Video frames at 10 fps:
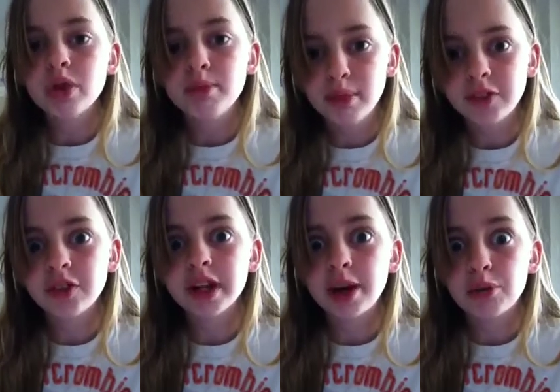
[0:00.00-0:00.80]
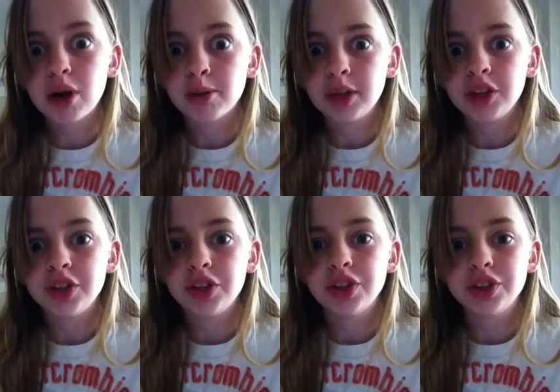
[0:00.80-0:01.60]
My friend had brought me
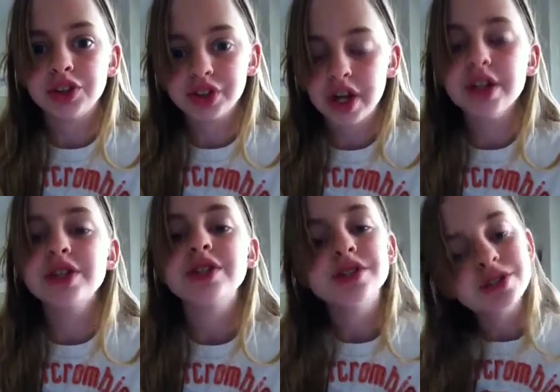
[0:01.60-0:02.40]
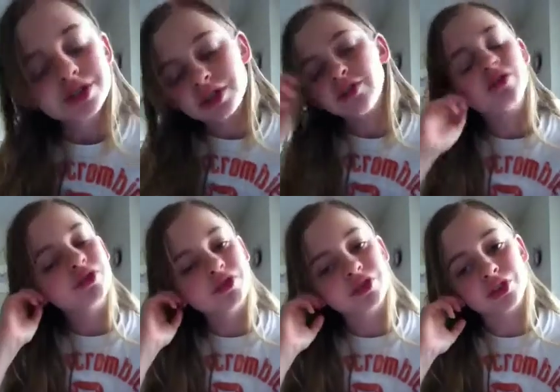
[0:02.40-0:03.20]
the set
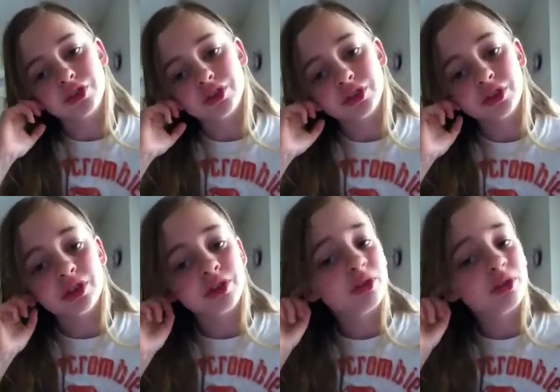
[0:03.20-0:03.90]
for the